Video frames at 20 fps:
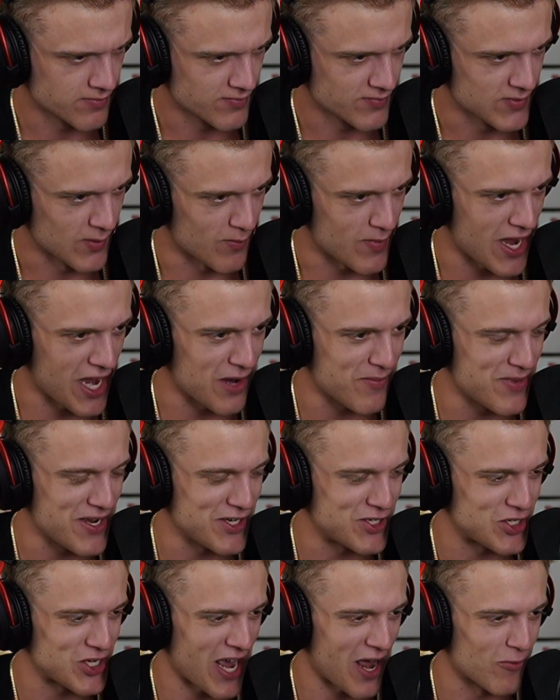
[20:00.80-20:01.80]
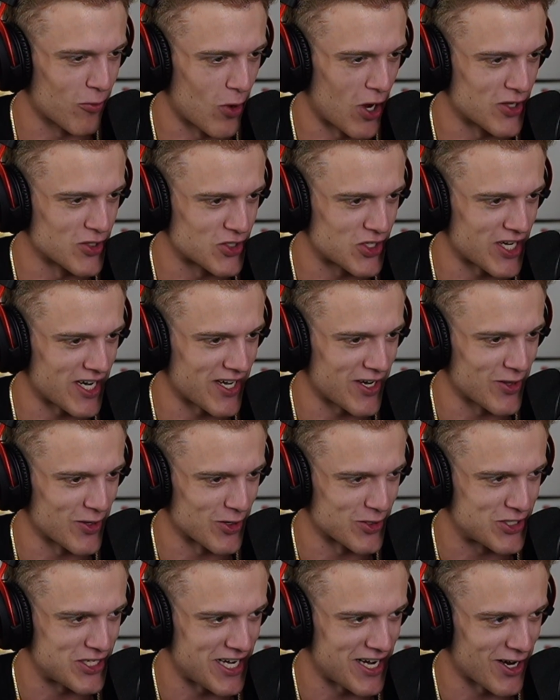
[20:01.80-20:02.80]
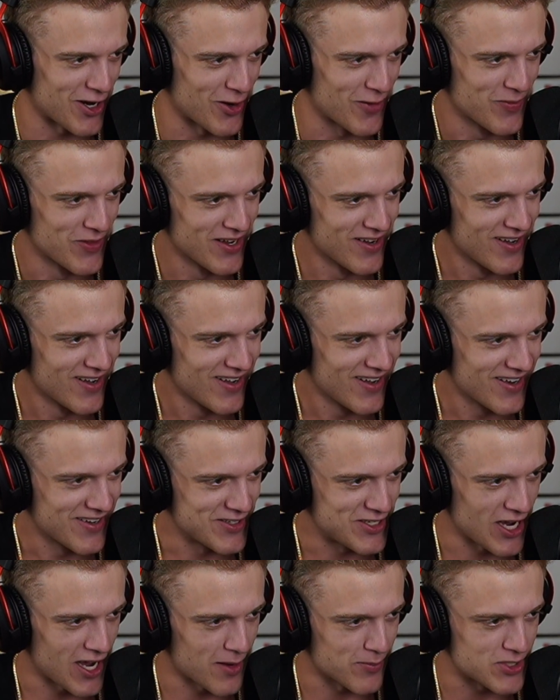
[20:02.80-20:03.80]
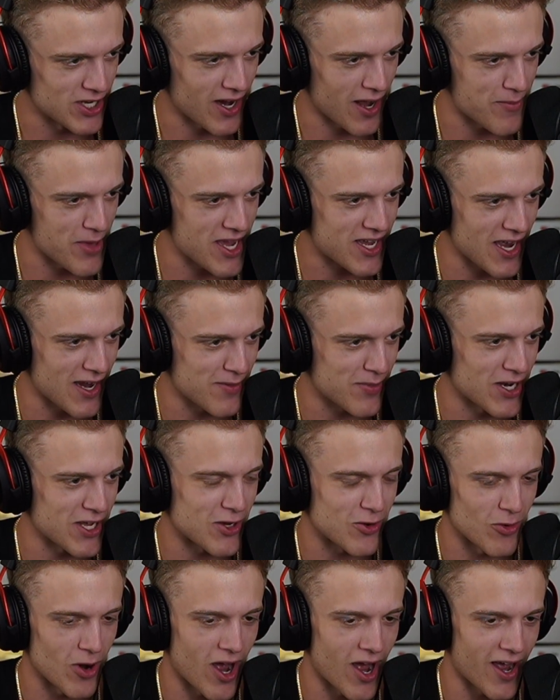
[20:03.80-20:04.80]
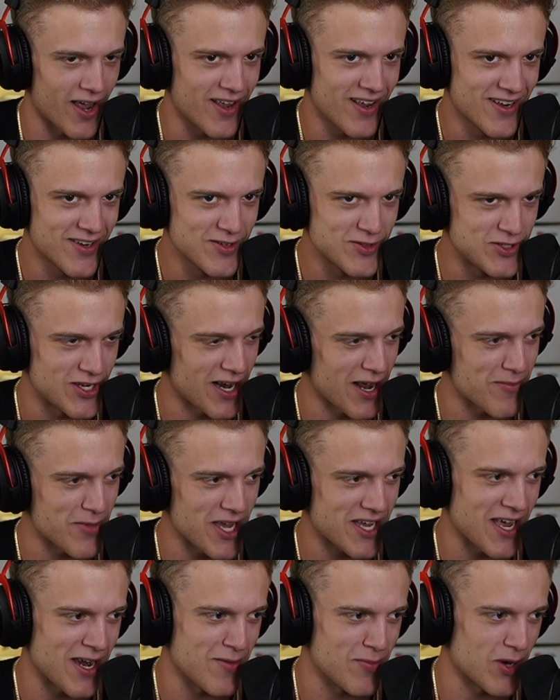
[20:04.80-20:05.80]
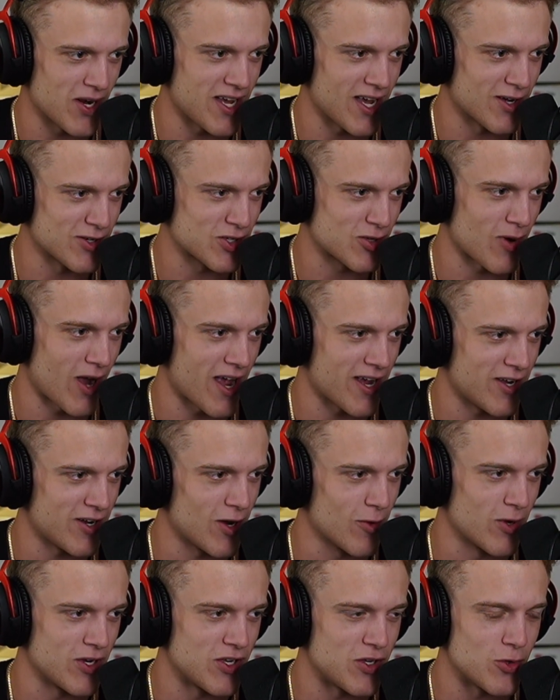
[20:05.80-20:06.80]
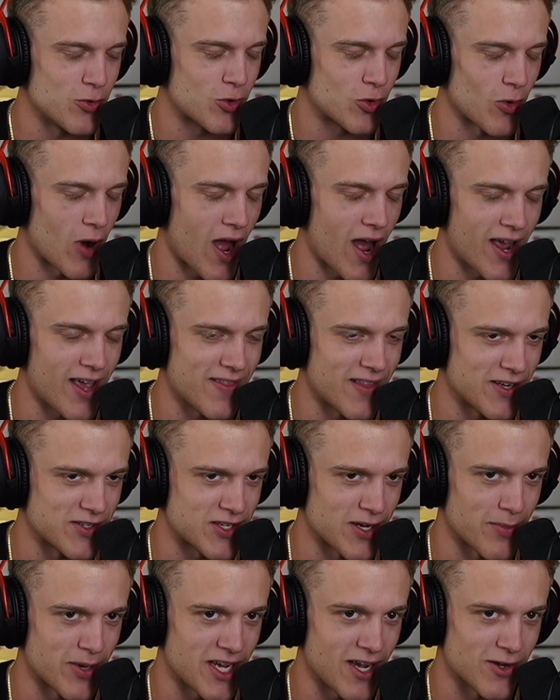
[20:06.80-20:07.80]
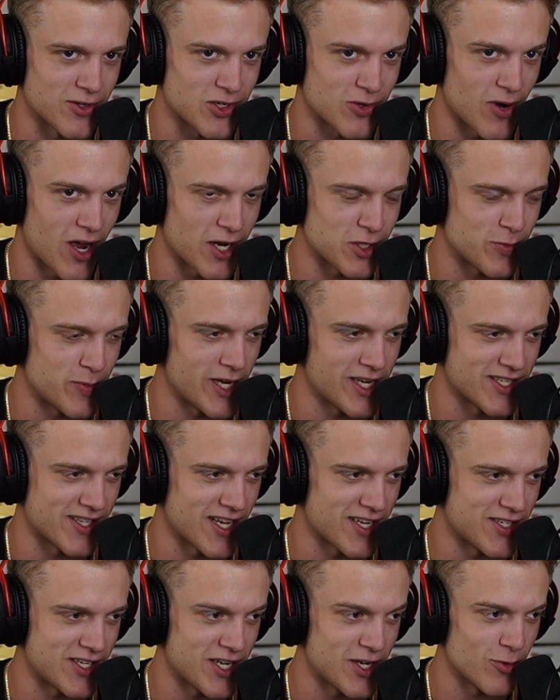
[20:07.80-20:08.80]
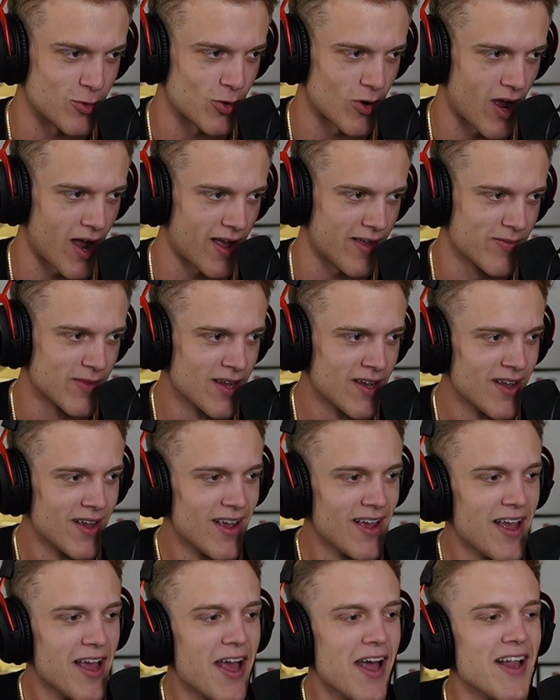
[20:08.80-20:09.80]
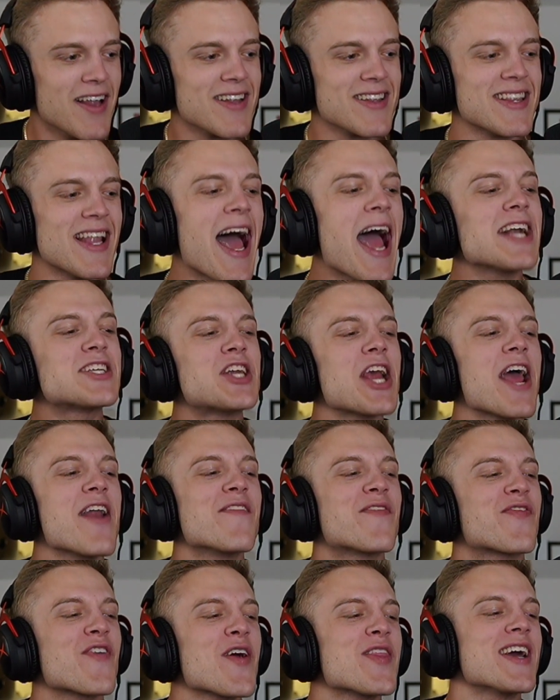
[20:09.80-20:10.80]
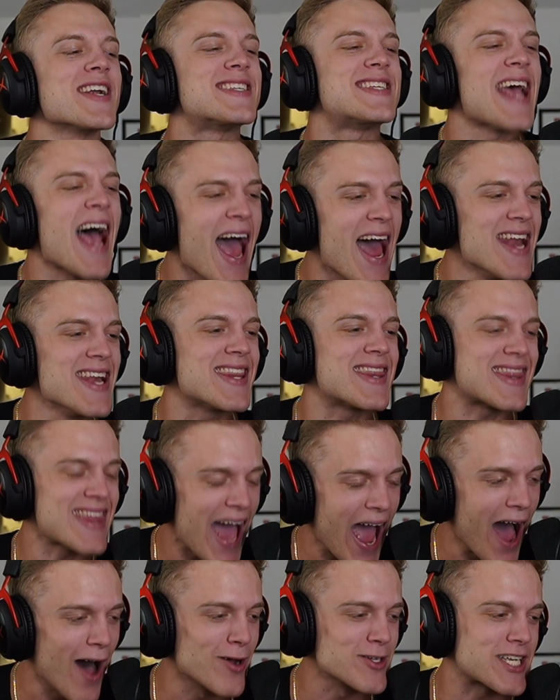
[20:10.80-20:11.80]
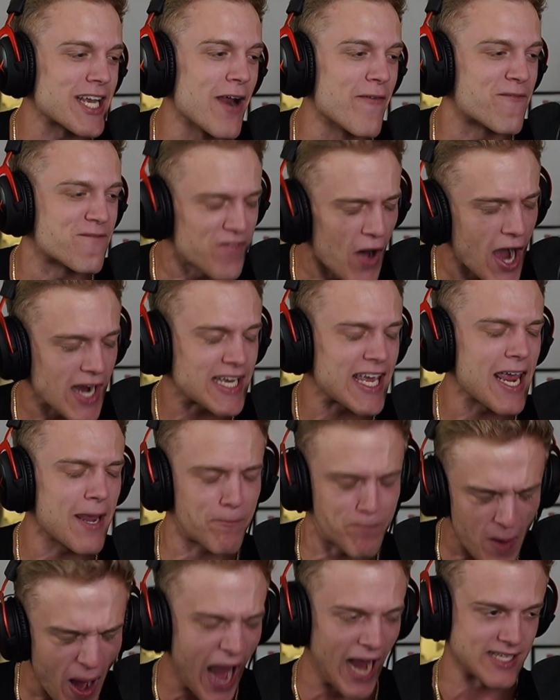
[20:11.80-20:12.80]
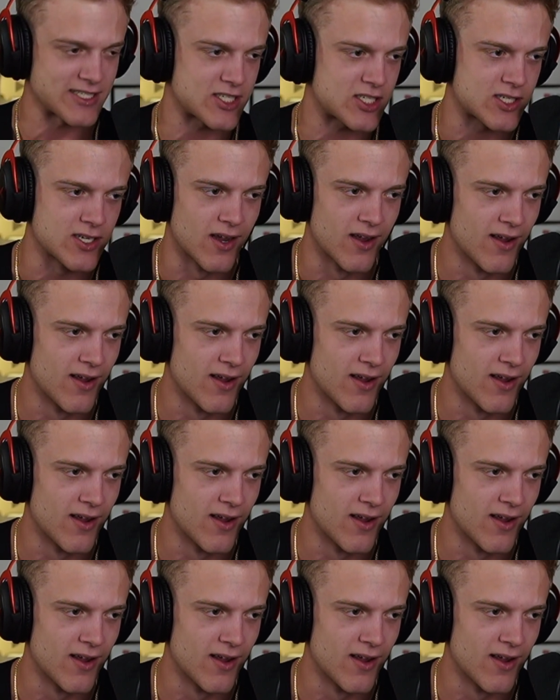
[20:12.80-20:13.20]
Made me shed one singular tear. Dub, did I make anybody cry? Did I make anybody else cry? You know when you cry and then somebody else cries because they see you cry? Legend for the 10,000 fucking bits.